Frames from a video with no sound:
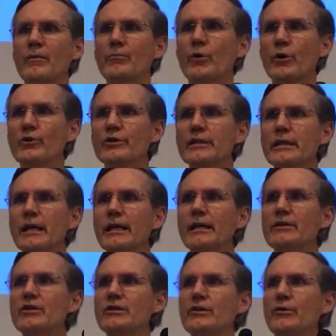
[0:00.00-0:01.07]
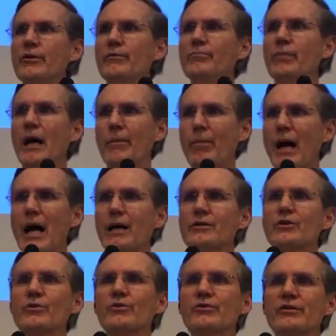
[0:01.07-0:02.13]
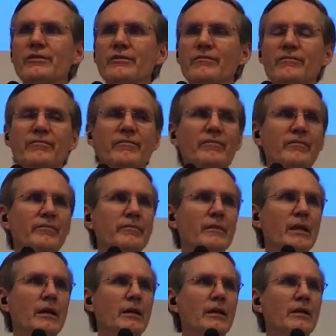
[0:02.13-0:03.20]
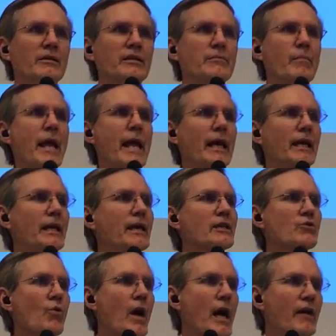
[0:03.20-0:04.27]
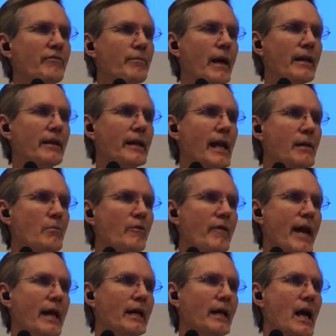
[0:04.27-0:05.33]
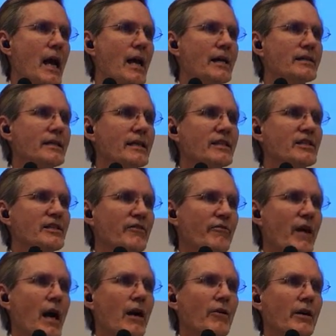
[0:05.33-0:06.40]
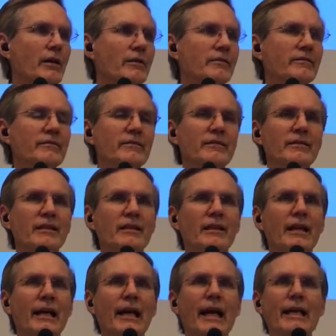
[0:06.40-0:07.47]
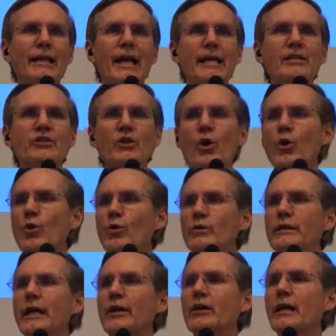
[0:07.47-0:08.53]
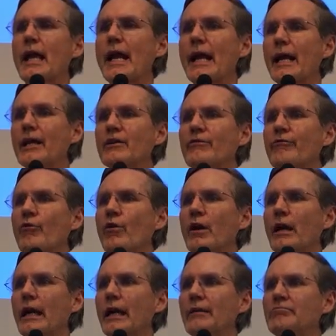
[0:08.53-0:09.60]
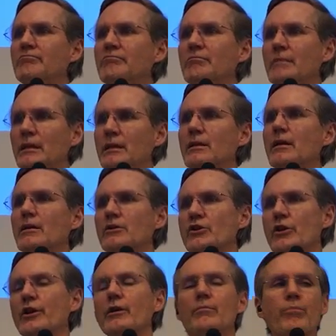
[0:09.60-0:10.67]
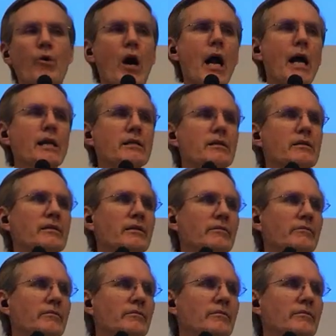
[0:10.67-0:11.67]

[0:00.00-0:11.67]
proceeds to the apostles a man and his wife by the name of Ananias and Sapphira. And they sold their land for a certain price.